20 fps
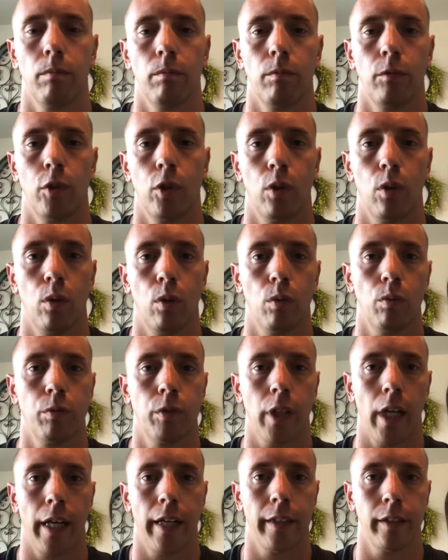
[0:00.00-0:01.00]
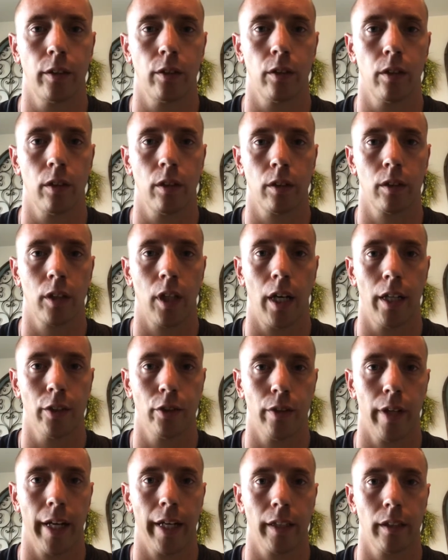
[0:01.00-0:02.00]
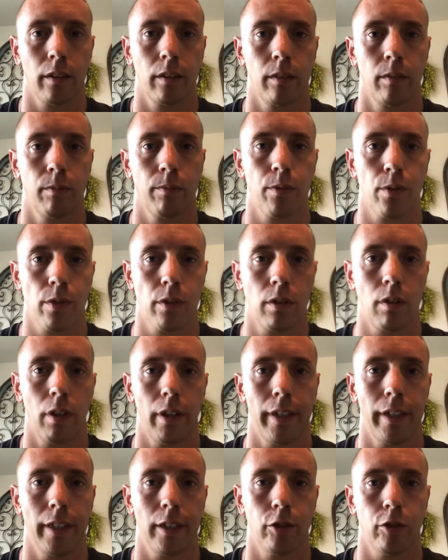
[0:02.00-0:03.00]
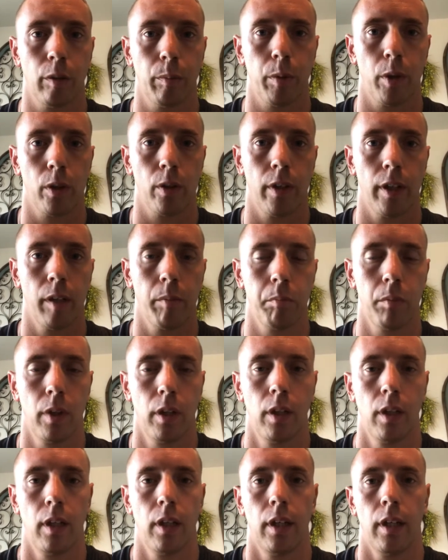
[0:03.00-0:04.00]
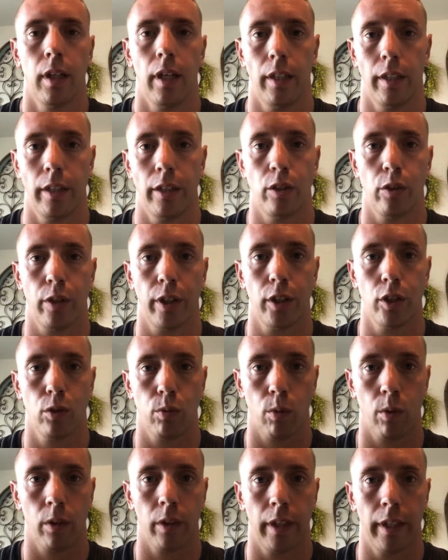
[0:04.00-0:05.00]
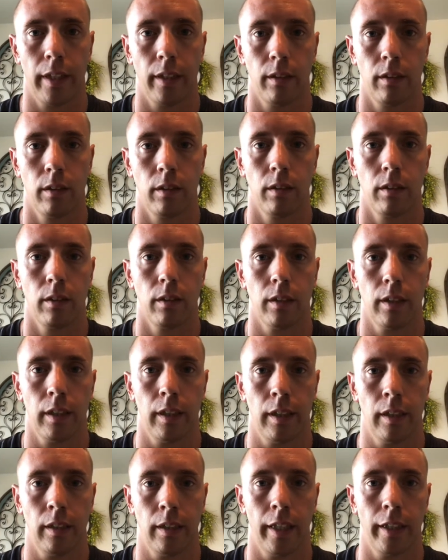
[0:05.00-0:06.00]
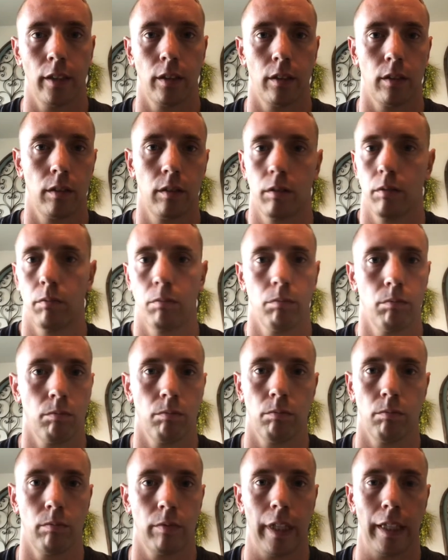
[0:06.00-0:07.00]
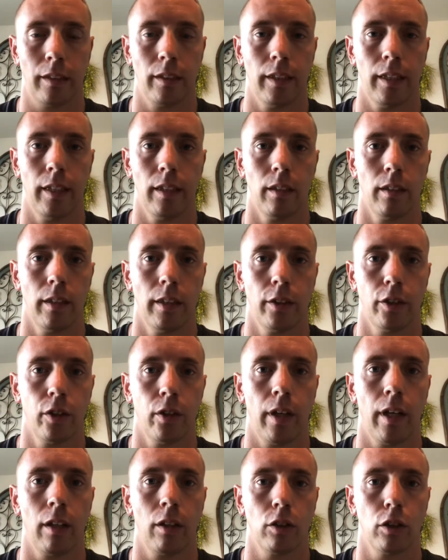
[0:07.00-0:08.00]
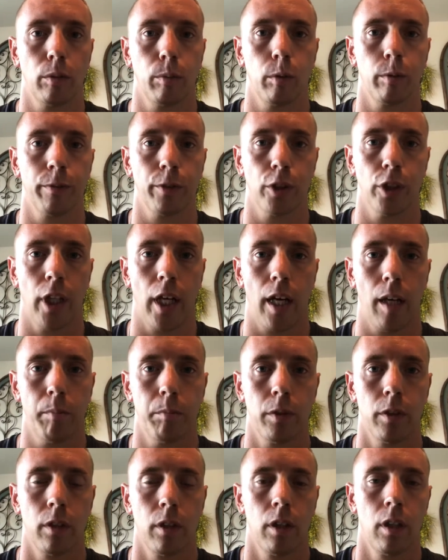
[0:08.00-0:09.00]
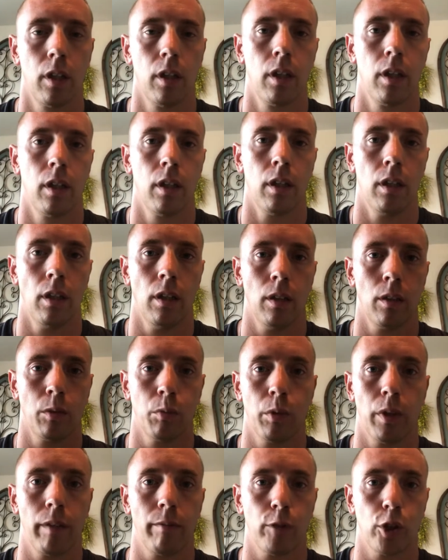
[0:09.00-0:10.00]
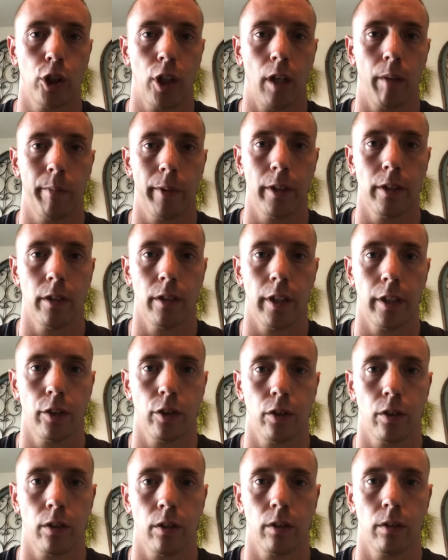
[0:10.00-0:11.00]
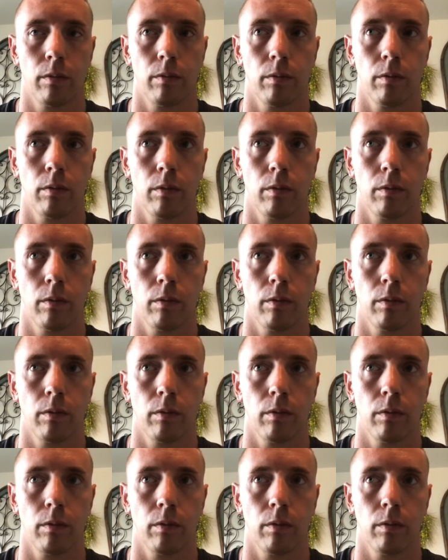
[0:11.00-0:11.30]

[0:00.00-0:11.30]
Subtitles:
You'll sign your contract for the delayed entry program, and then you'll get sworn in, and that's it. And then you're eligible for jobs, or whatever job it is that you're